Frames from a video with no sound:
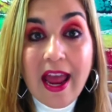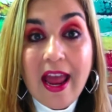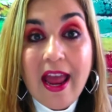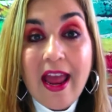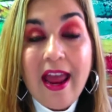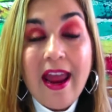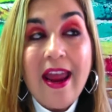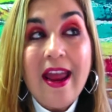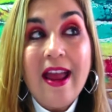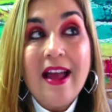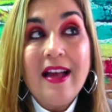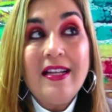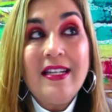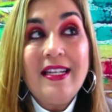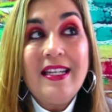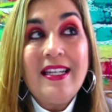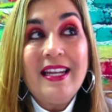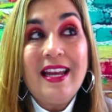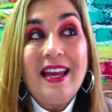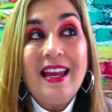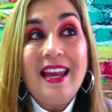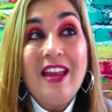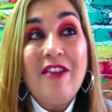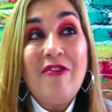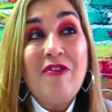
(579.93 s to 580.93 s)

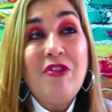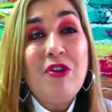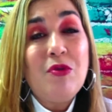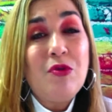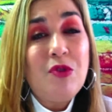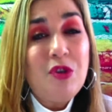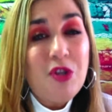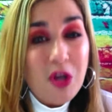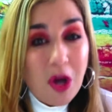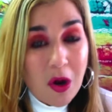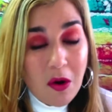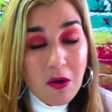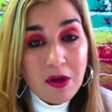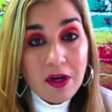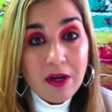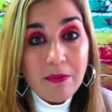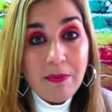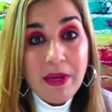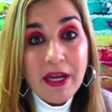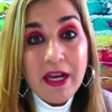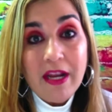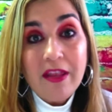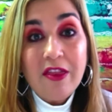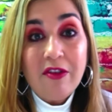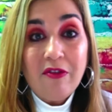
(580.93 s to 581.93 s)
And if you don't come
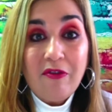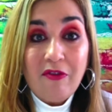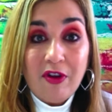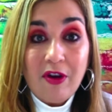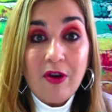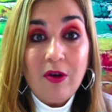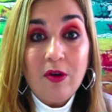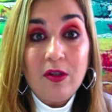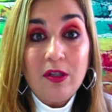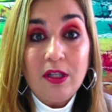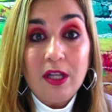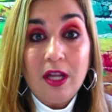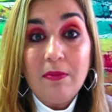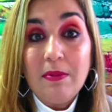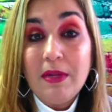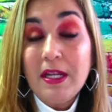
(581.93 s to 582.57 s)
in at the Funnel Club,